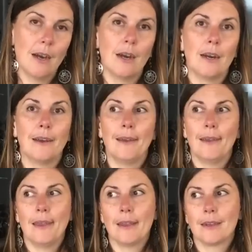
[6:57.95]
Uh,
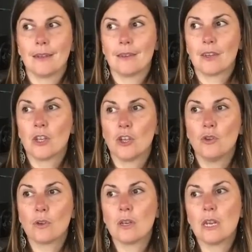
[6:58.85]
and
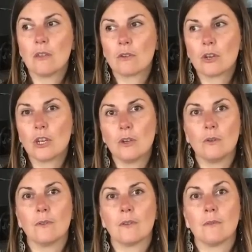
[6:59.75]
you can either
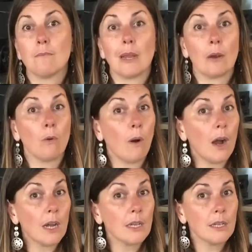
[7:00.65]
use my
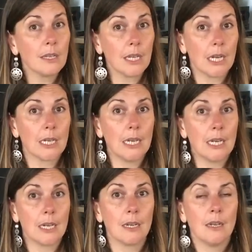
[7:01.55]
quad
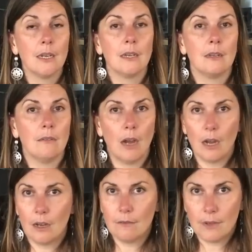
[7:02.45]
technique
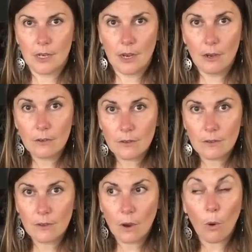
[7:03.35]
uh, videos
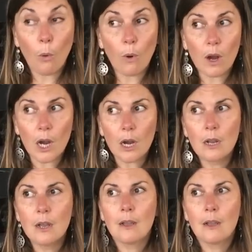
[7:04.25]
or